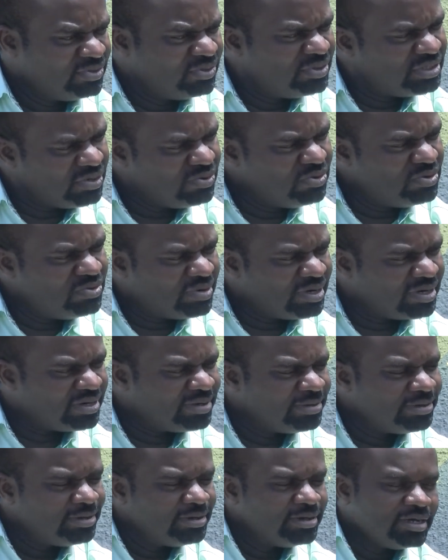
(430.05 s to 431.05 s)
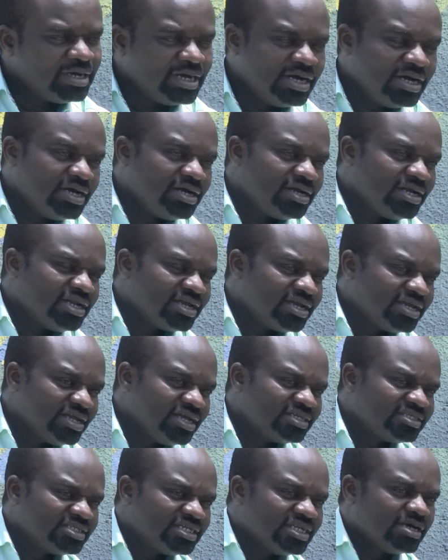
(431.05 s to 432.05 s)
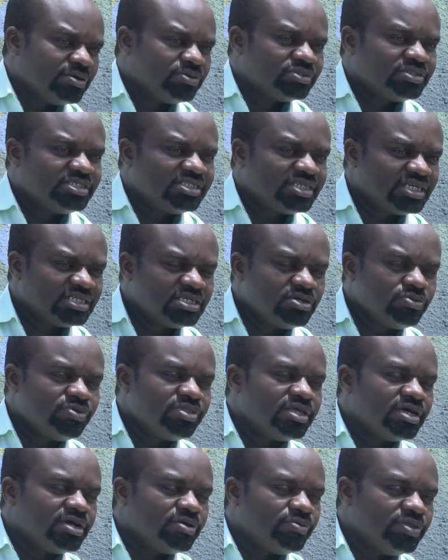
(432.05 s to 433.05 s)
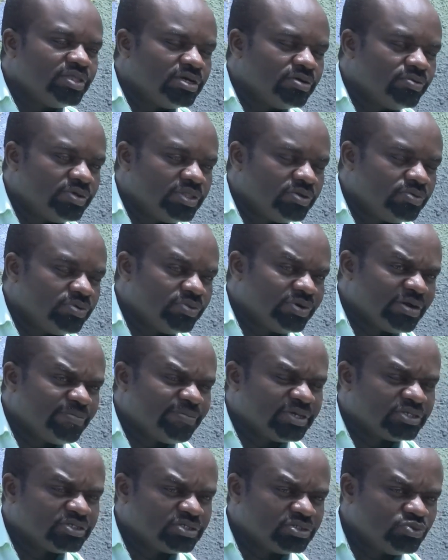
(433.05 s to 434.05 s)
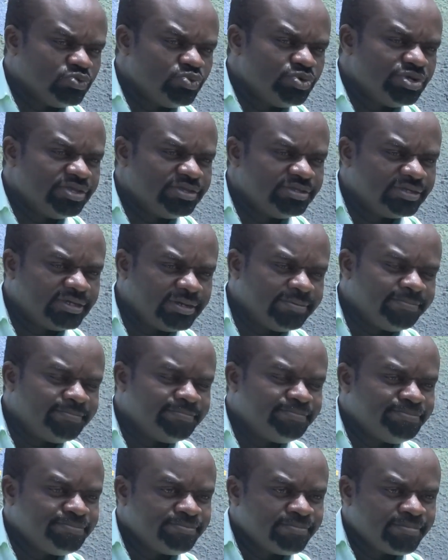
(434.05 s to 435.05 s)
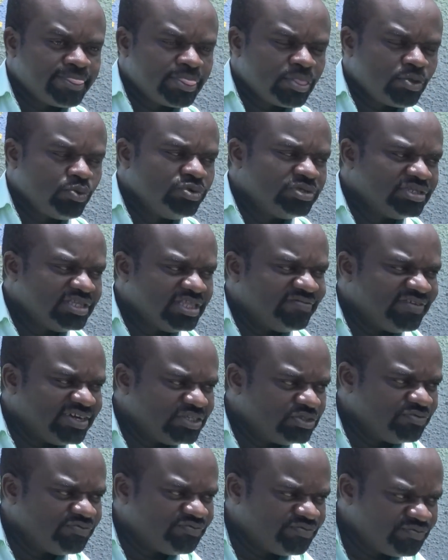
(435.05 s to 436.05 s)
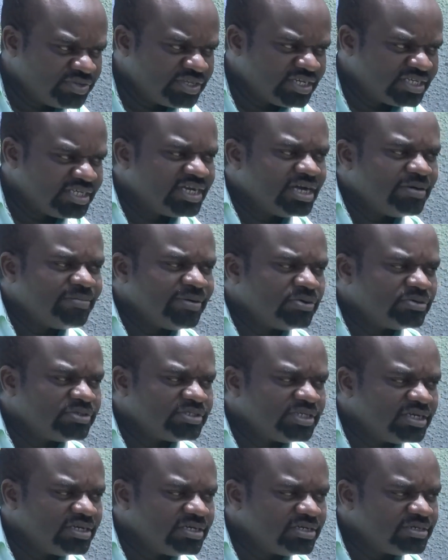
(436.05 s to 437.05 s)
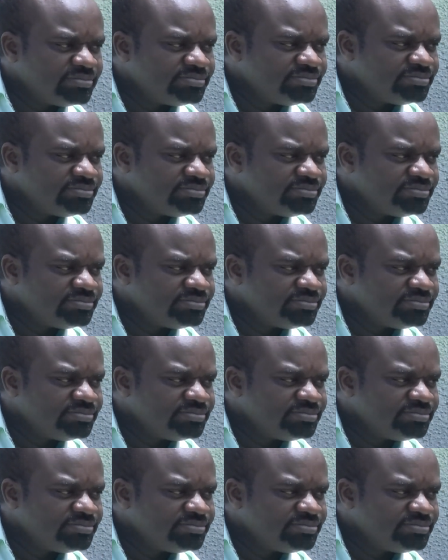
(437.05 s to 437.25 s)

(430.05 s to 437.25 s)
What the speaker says: So it's a good one. Like yesterday, I was discussing with one person who is on the verge of setting up a hotel.